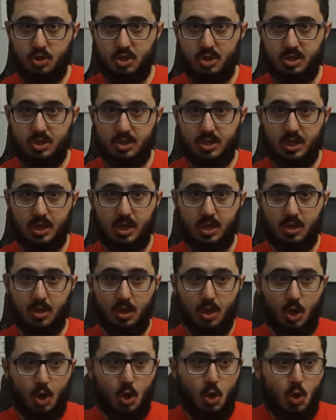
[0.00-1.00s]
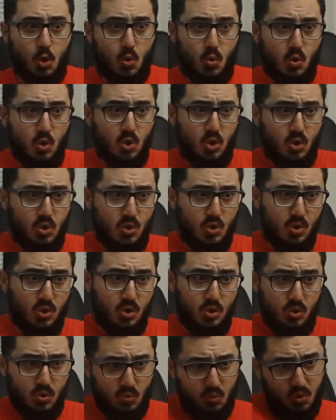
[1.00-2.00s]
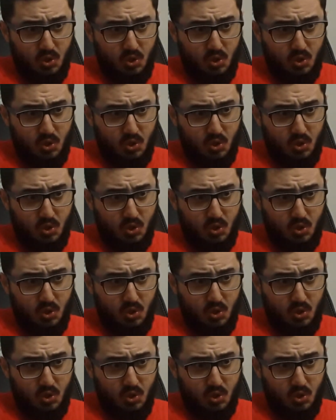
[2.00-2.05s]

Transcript: just saying, What are you doing?